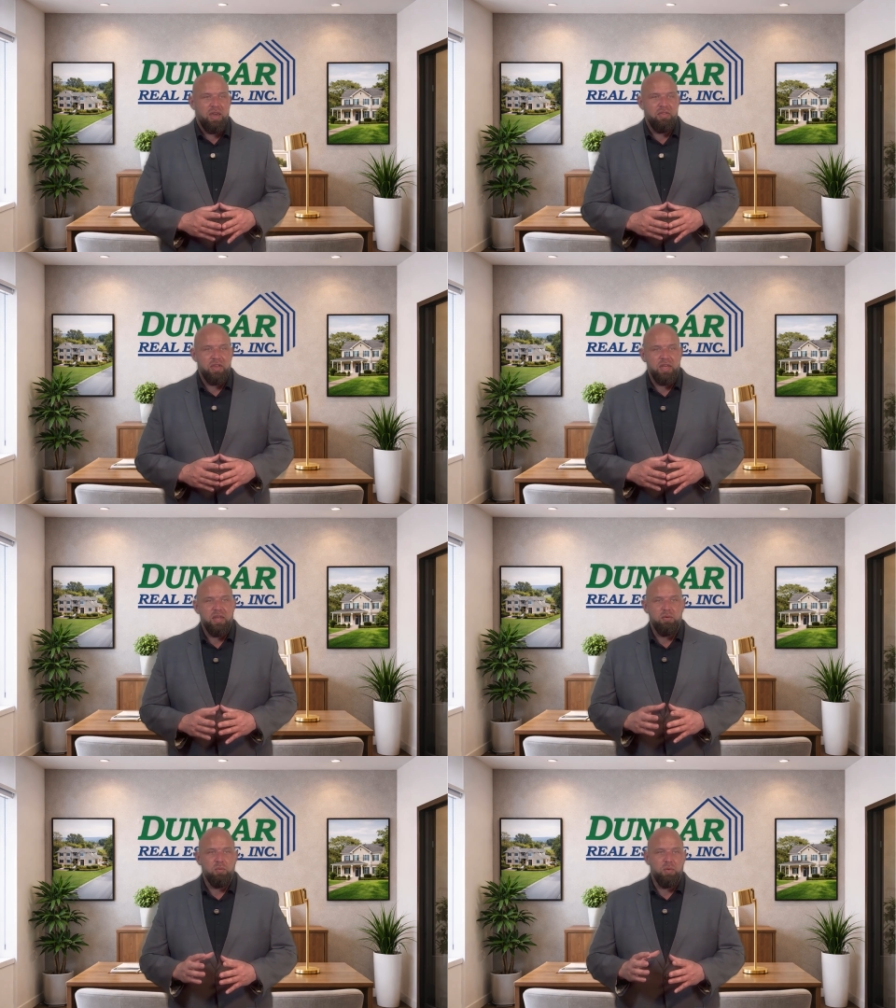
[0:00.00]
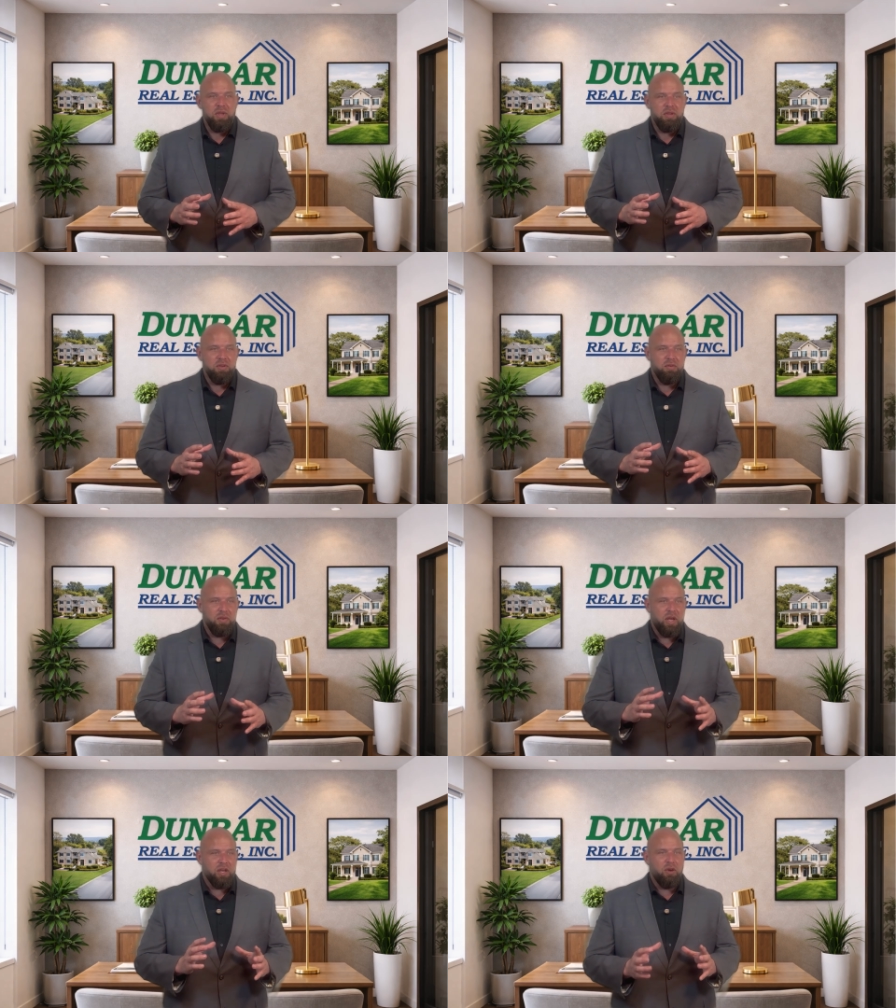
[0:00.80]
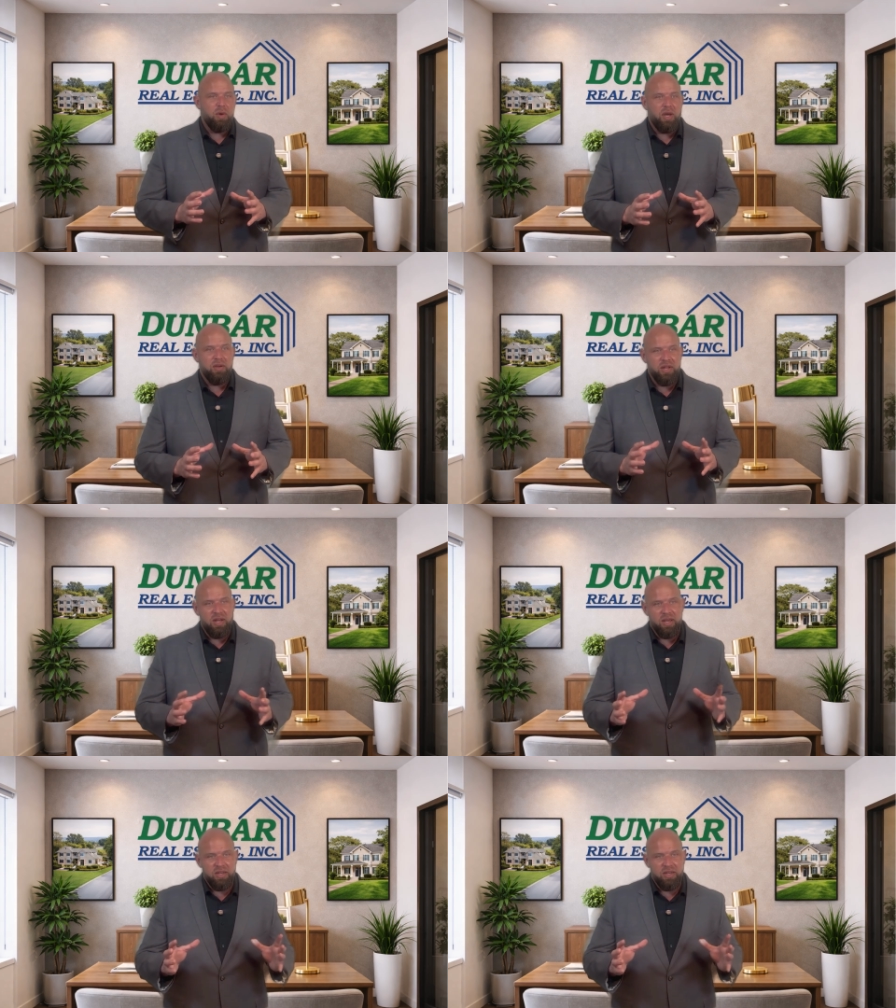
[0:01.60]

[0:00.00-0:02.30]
And then I go out and